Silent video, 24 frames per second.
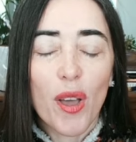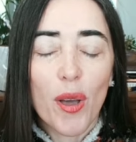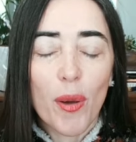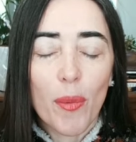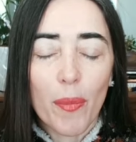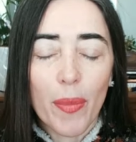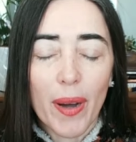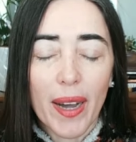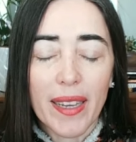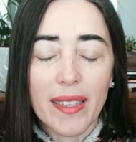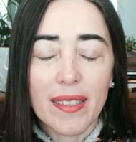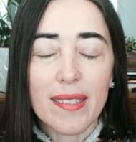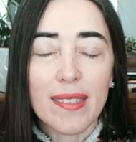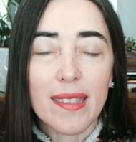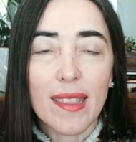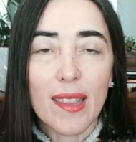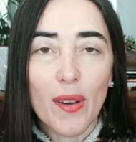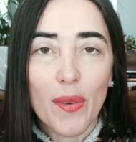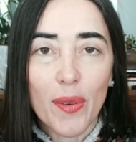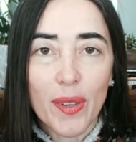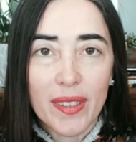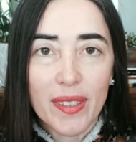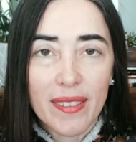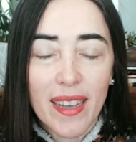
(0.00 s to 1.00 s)
by
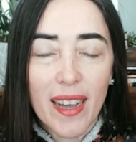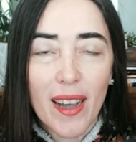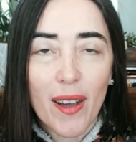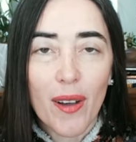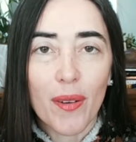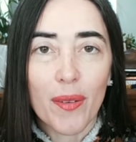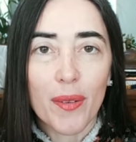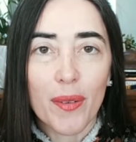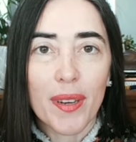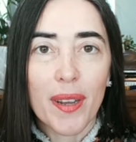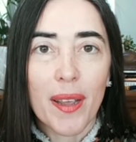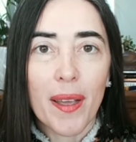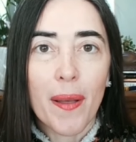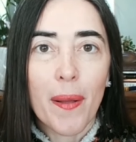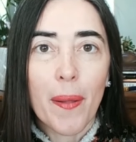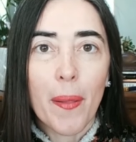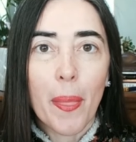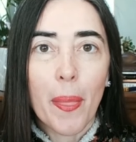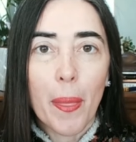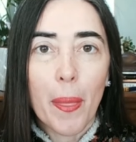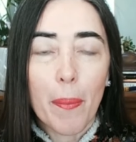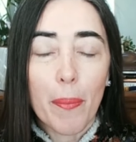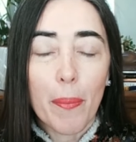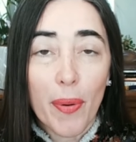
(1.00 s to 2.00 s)
slowing down
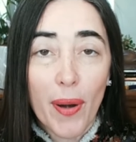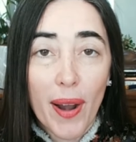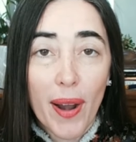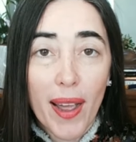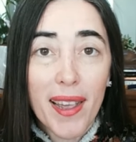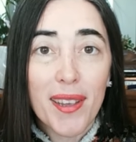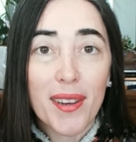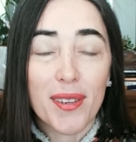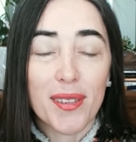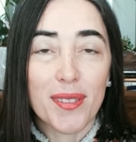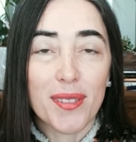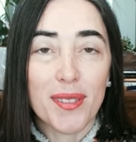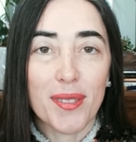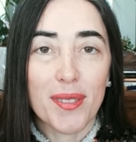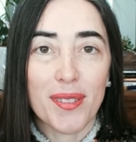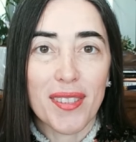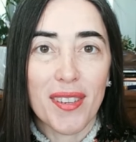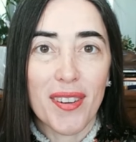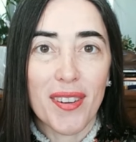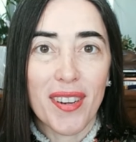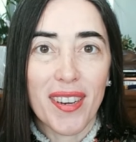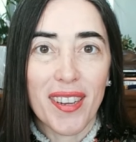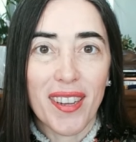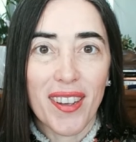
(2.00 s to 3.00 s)
prior to
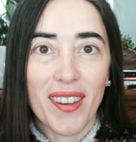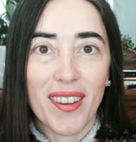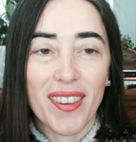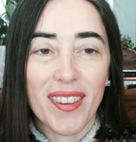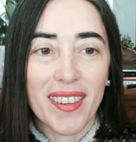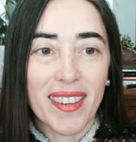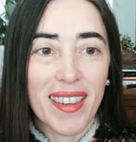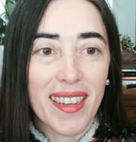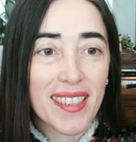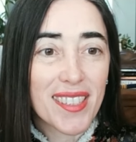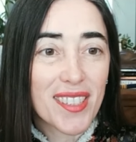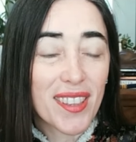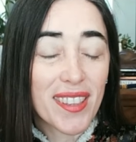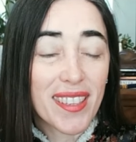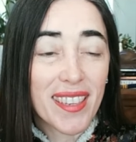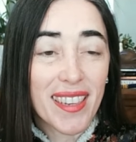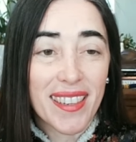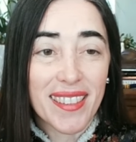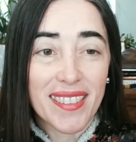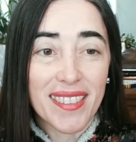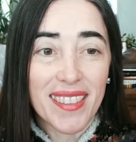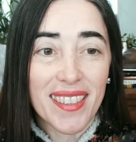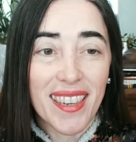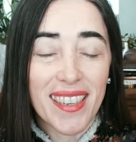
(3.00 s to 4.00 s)
turning on. Actually,
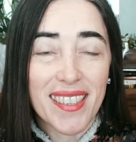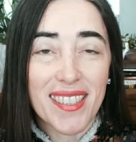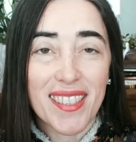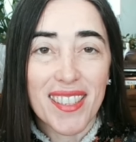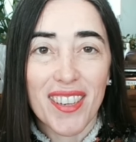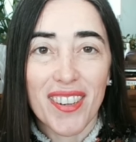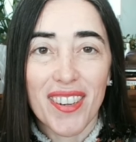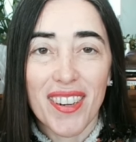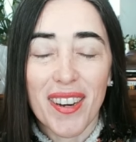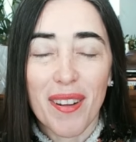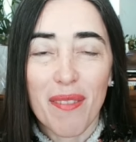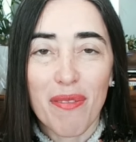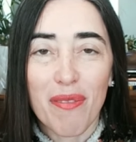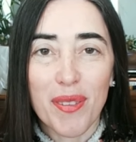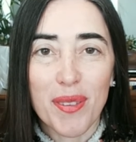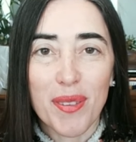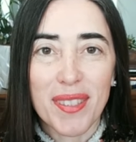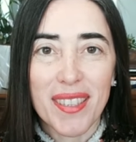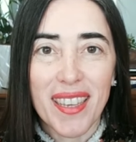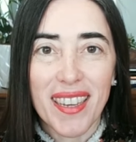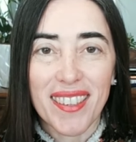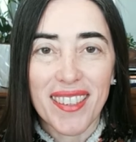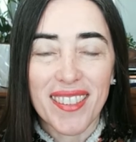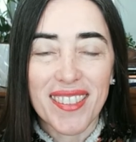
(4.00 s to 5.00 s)
I, I started a few
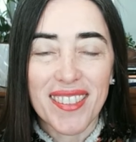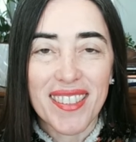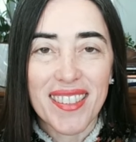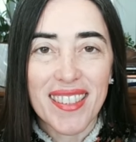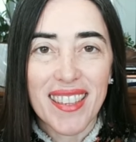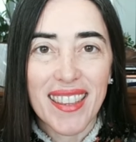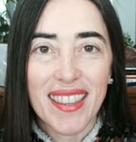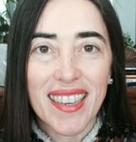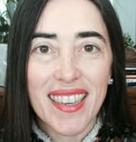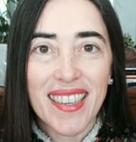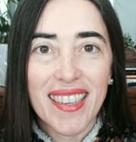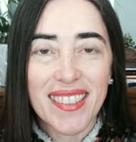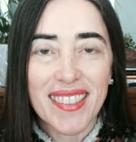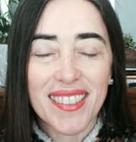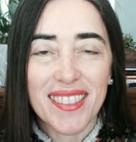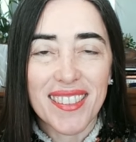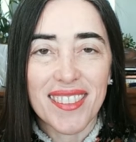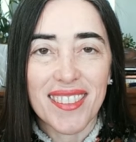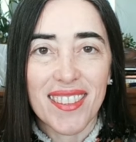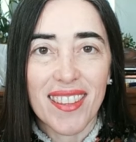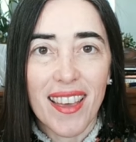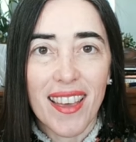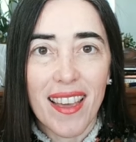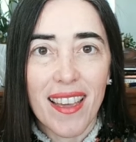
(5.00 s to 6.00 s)
seconds late
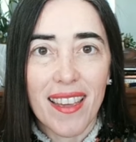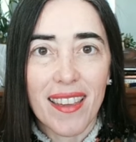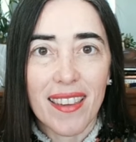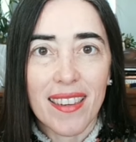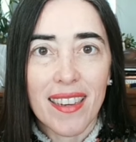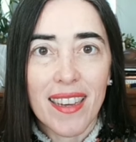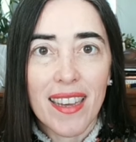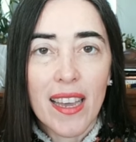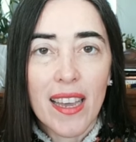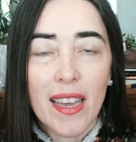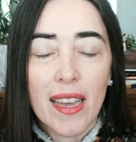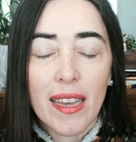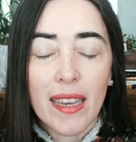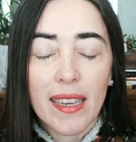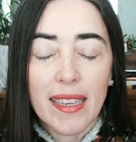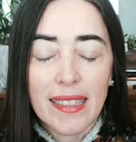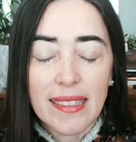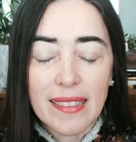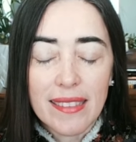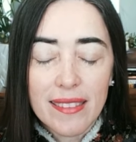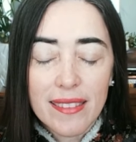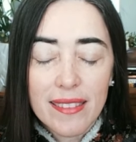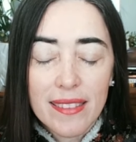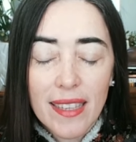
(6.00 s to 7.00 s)
today,
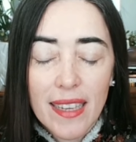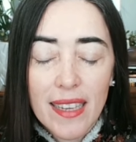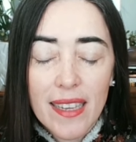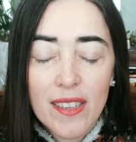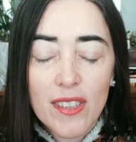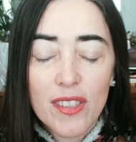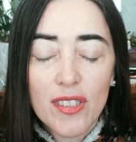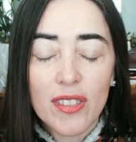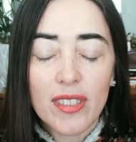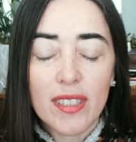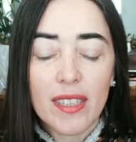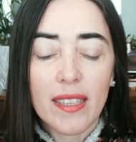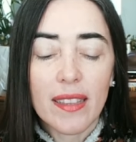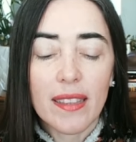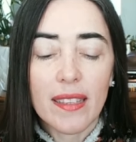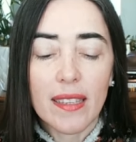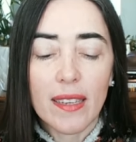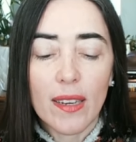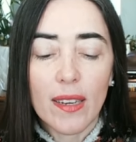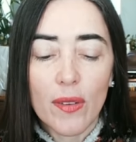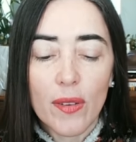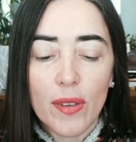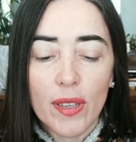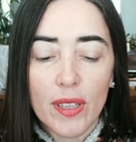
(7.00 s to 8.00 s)
intentionally
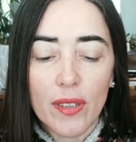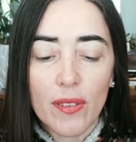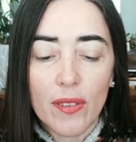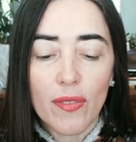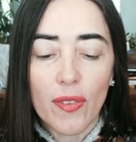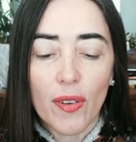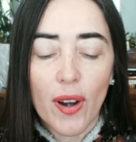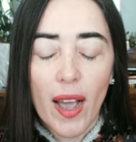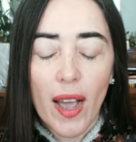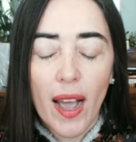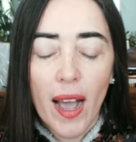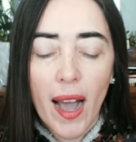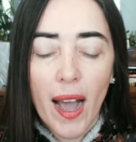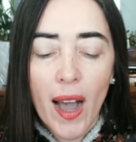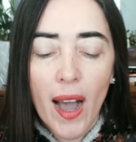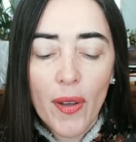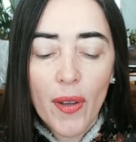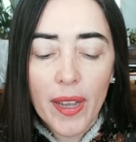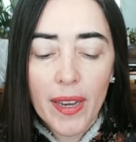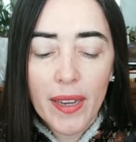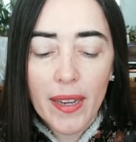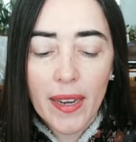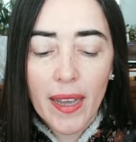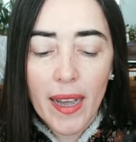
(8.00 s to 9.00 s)
looking for how
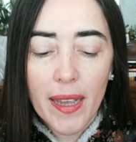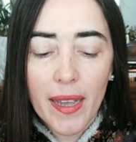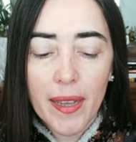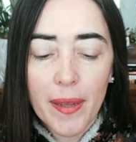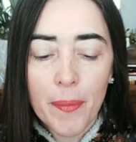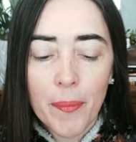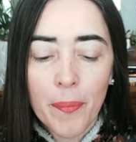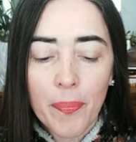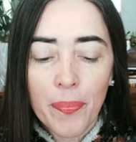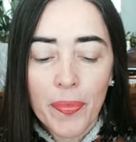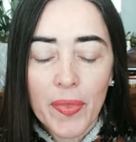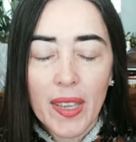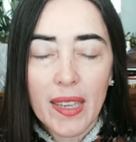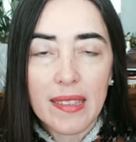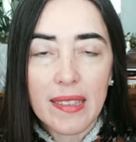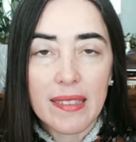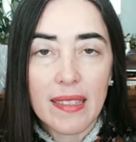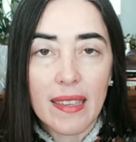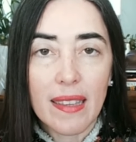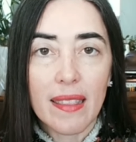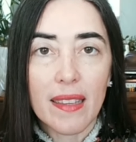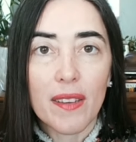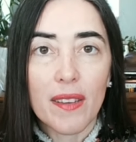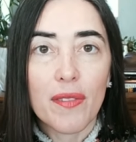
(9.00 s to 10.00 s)
can I
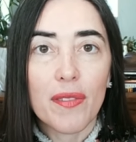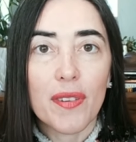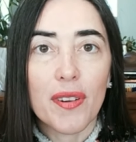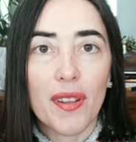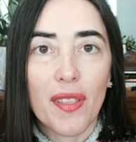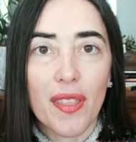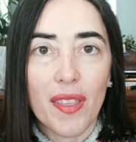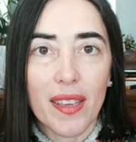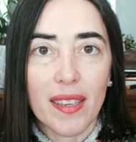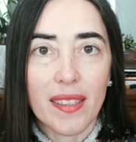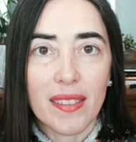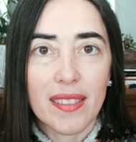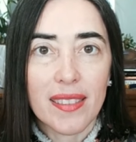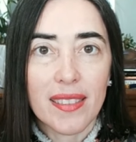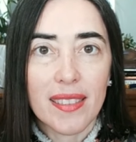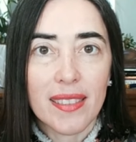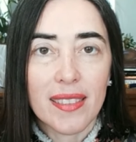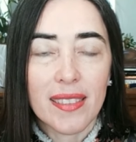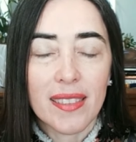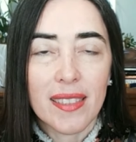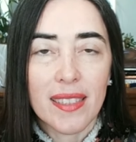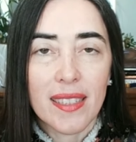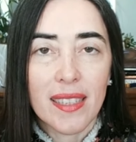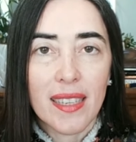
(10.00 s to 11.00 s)
deliver this
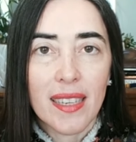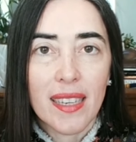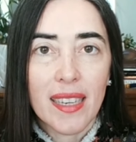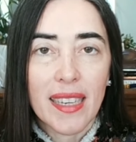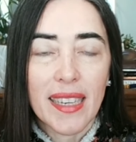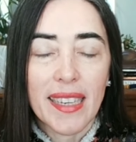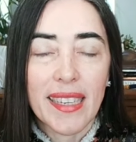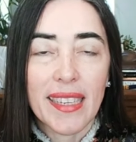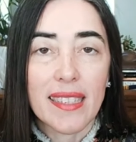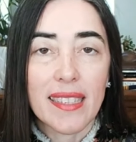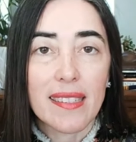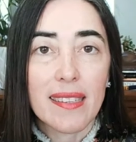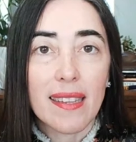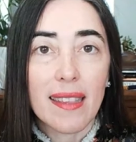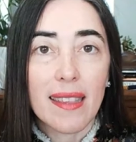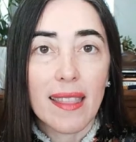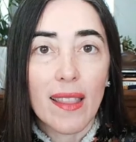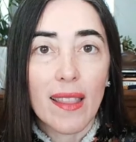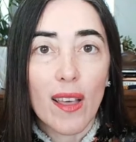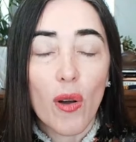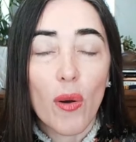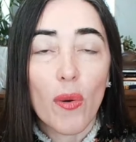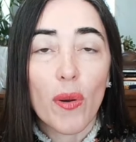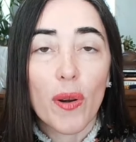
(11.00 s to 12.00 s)
in a
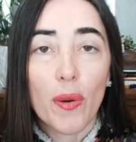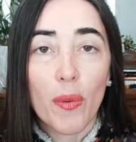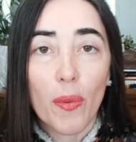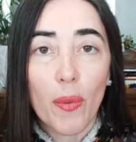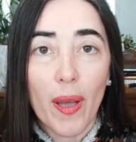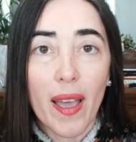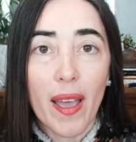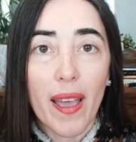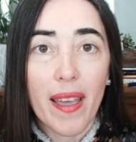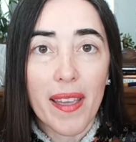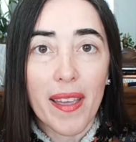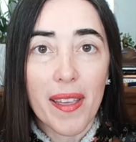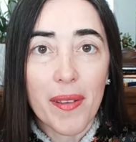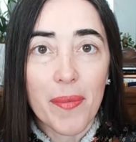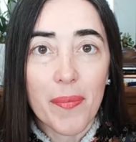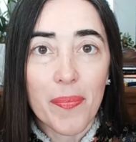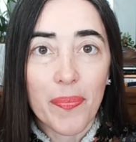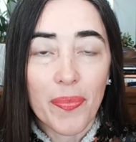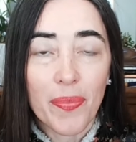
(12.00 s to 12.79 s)
slower way.